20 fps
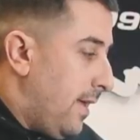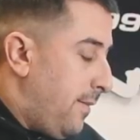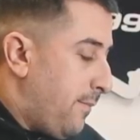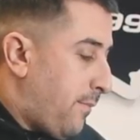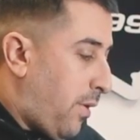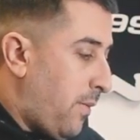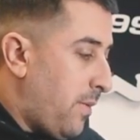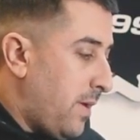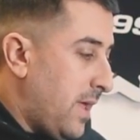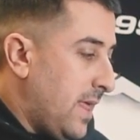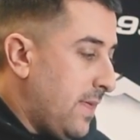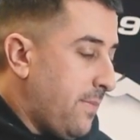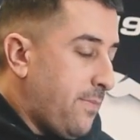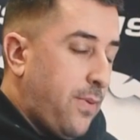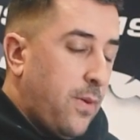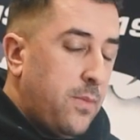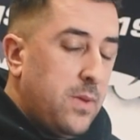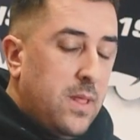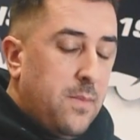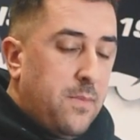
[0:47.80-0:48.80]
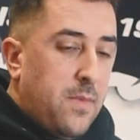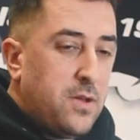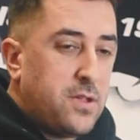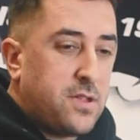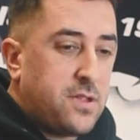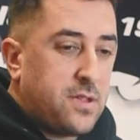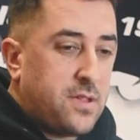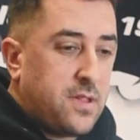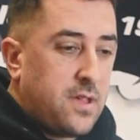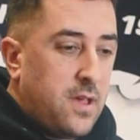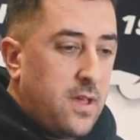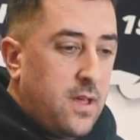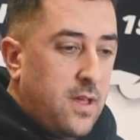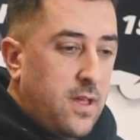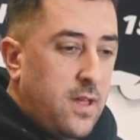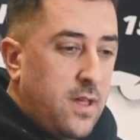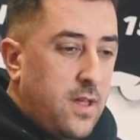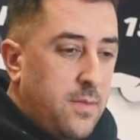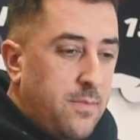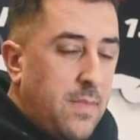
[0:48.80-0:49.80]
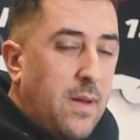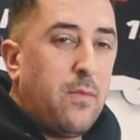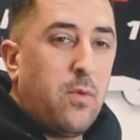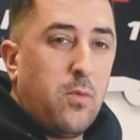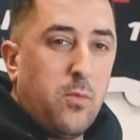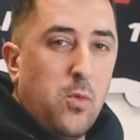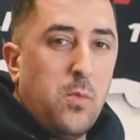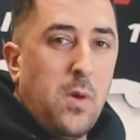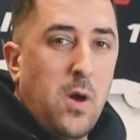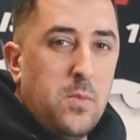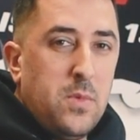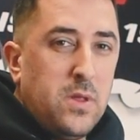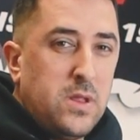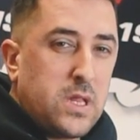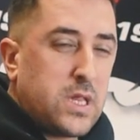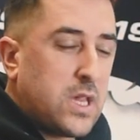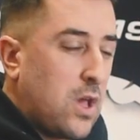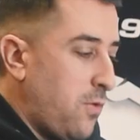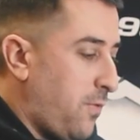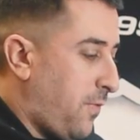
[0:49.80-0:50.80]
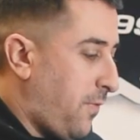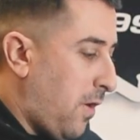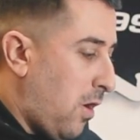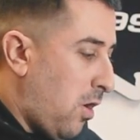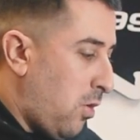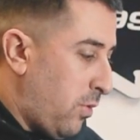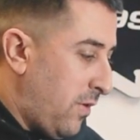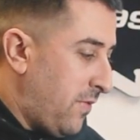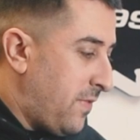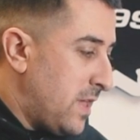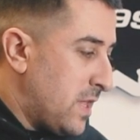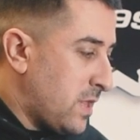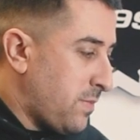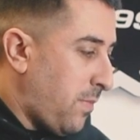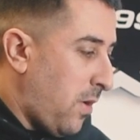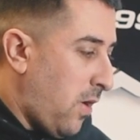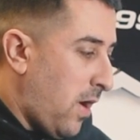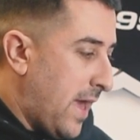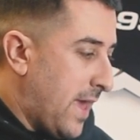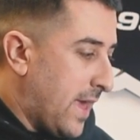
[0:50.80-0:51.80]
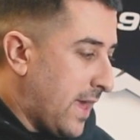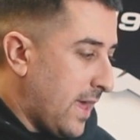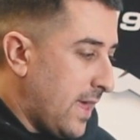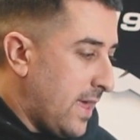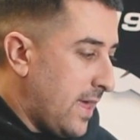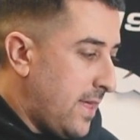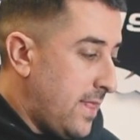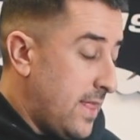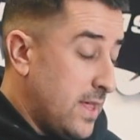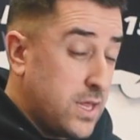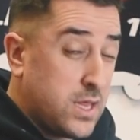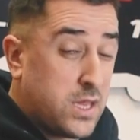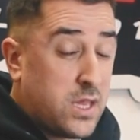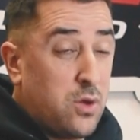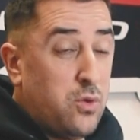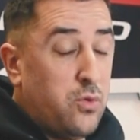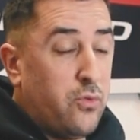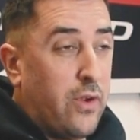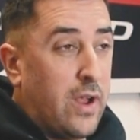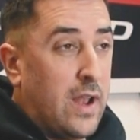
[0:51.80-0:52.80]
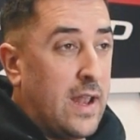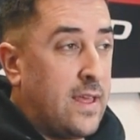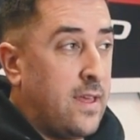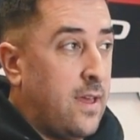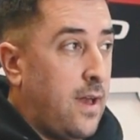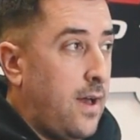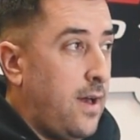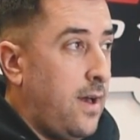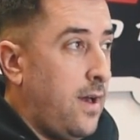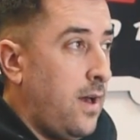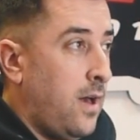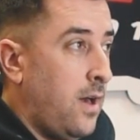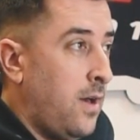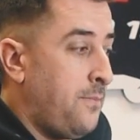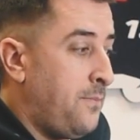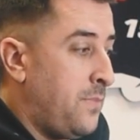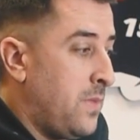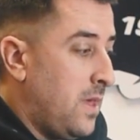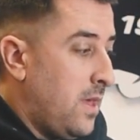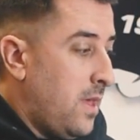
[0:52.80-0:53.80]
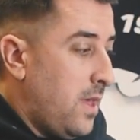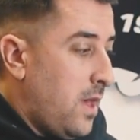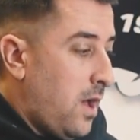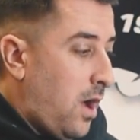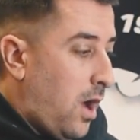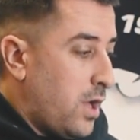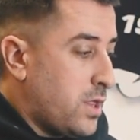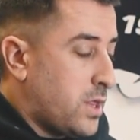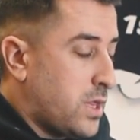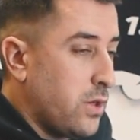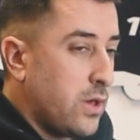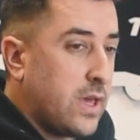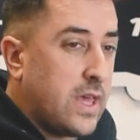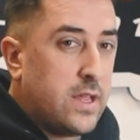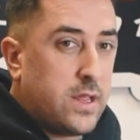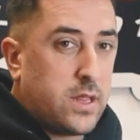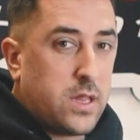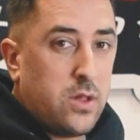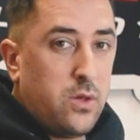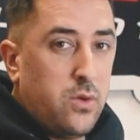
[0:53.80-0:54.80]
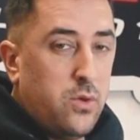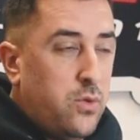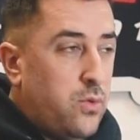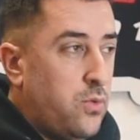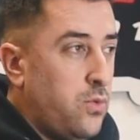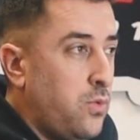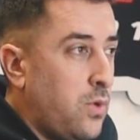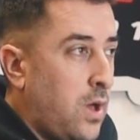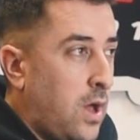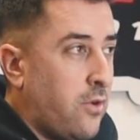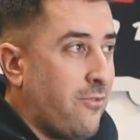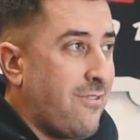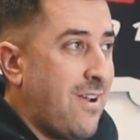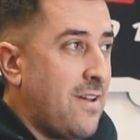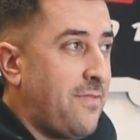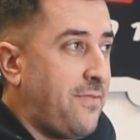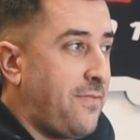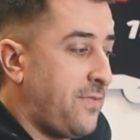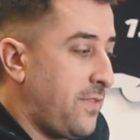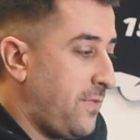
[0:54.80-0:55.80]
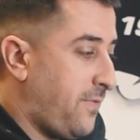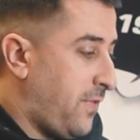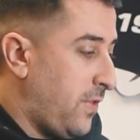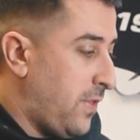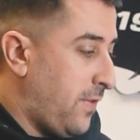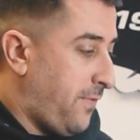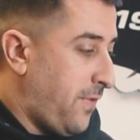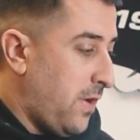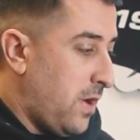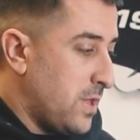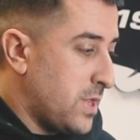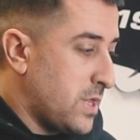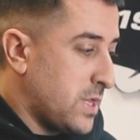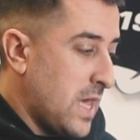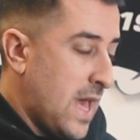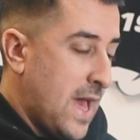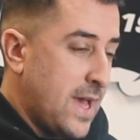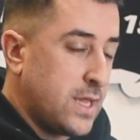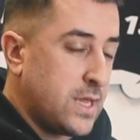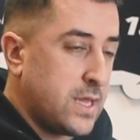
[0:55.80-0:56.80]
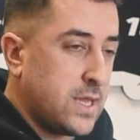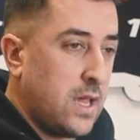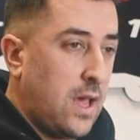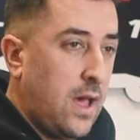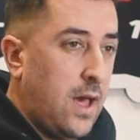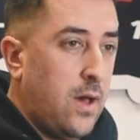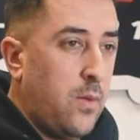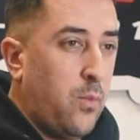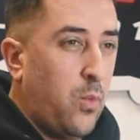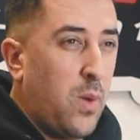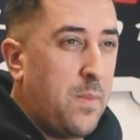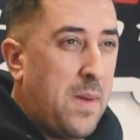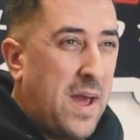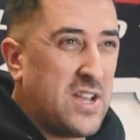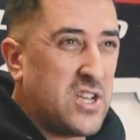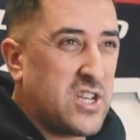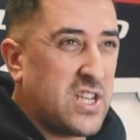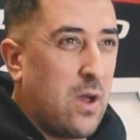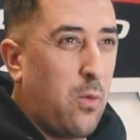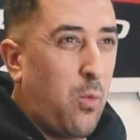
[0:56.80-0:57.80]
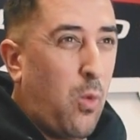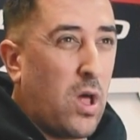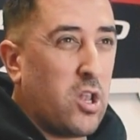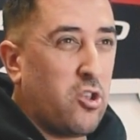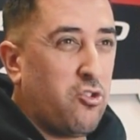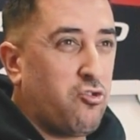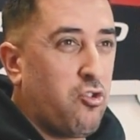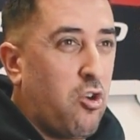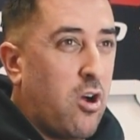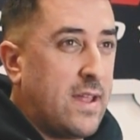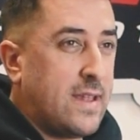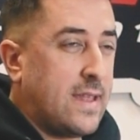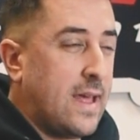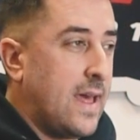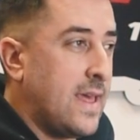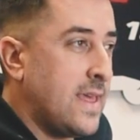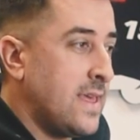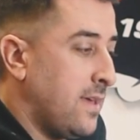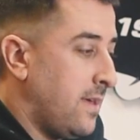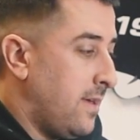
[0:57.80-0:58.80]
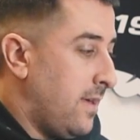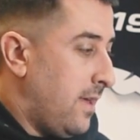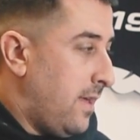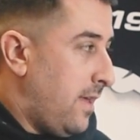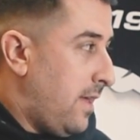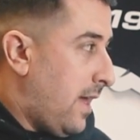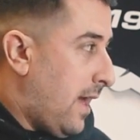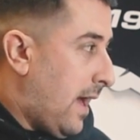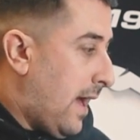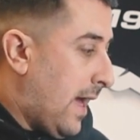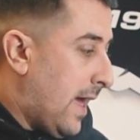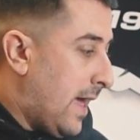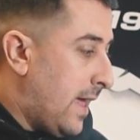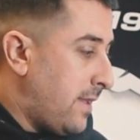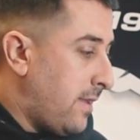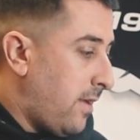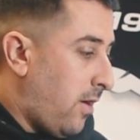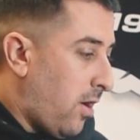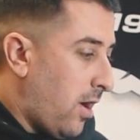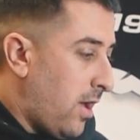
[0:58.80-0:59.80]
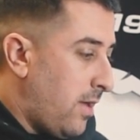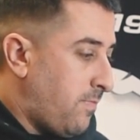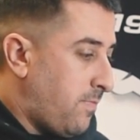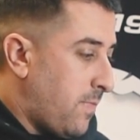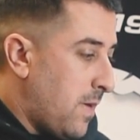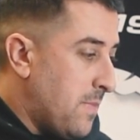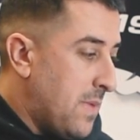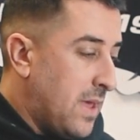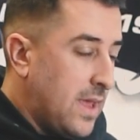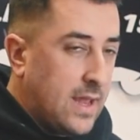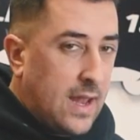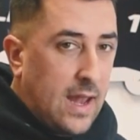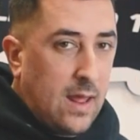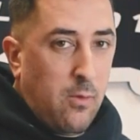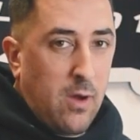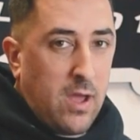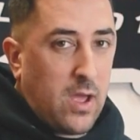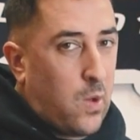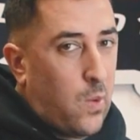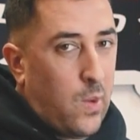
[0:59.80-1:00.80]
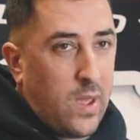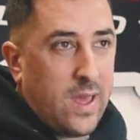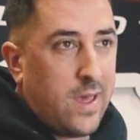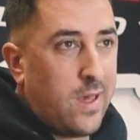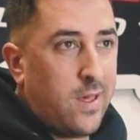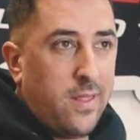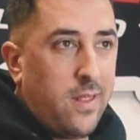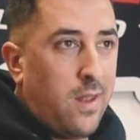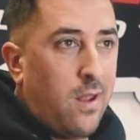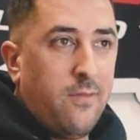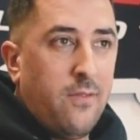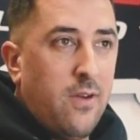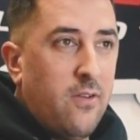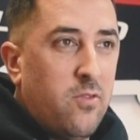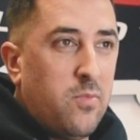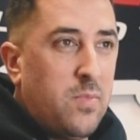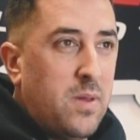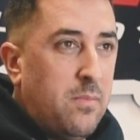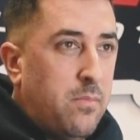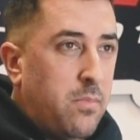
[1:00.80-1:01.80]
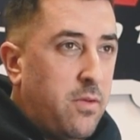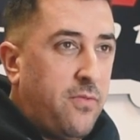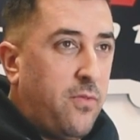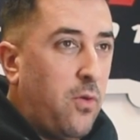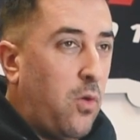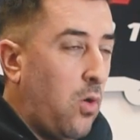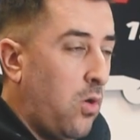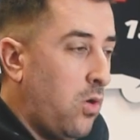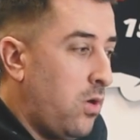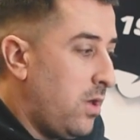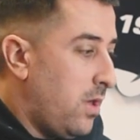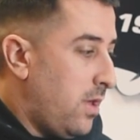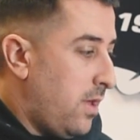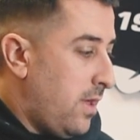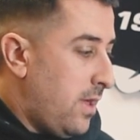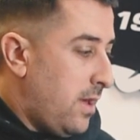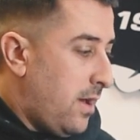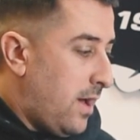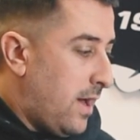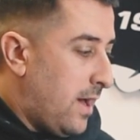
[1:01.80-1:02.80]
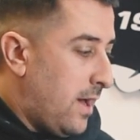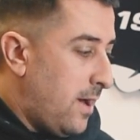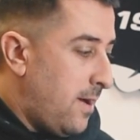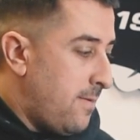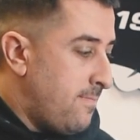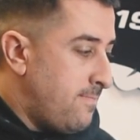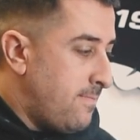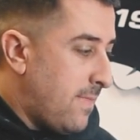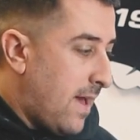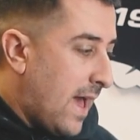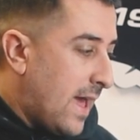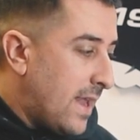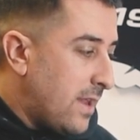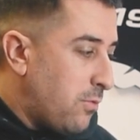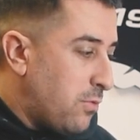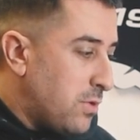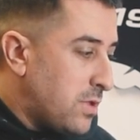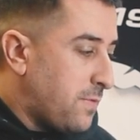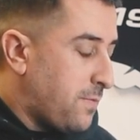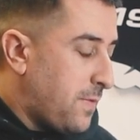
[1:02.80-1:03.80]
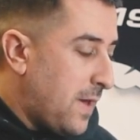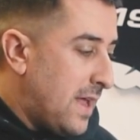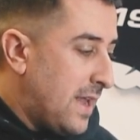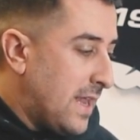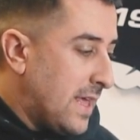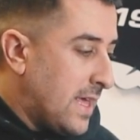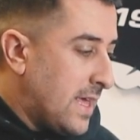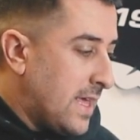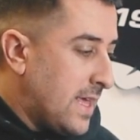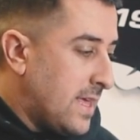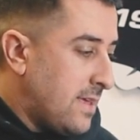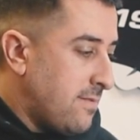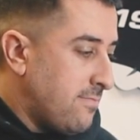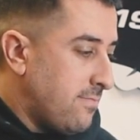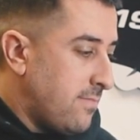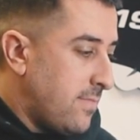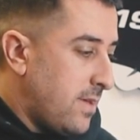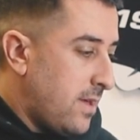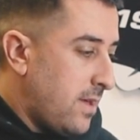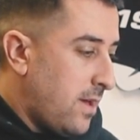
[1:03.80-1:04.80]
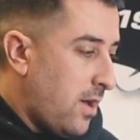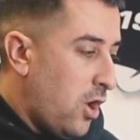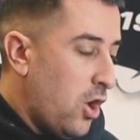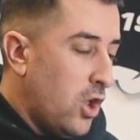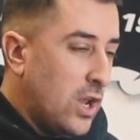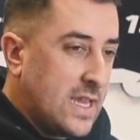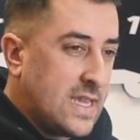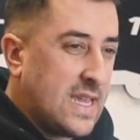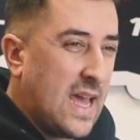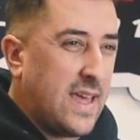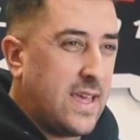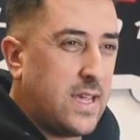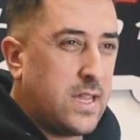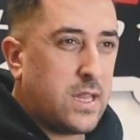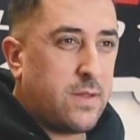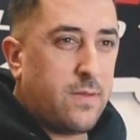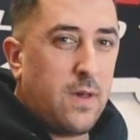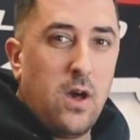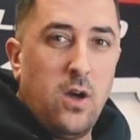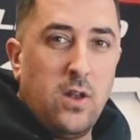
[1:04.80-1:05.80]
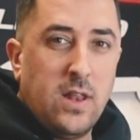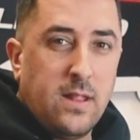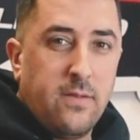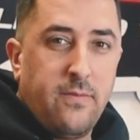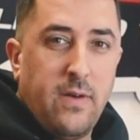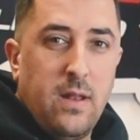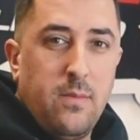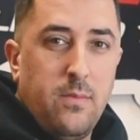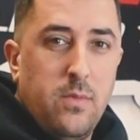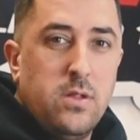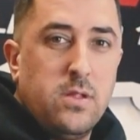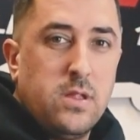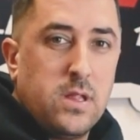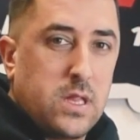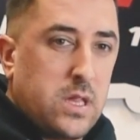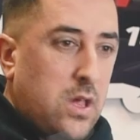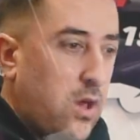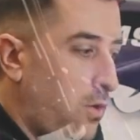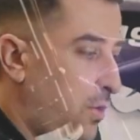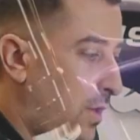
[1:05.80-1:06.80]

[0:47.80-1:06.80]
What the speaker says: Probably the most memorable moment so far with this bike, there's two really. I took it to Jerez for the first test, and we managed to get one dry day. And I immediately went quicker than I've been before, and it was fairly early days, early development, so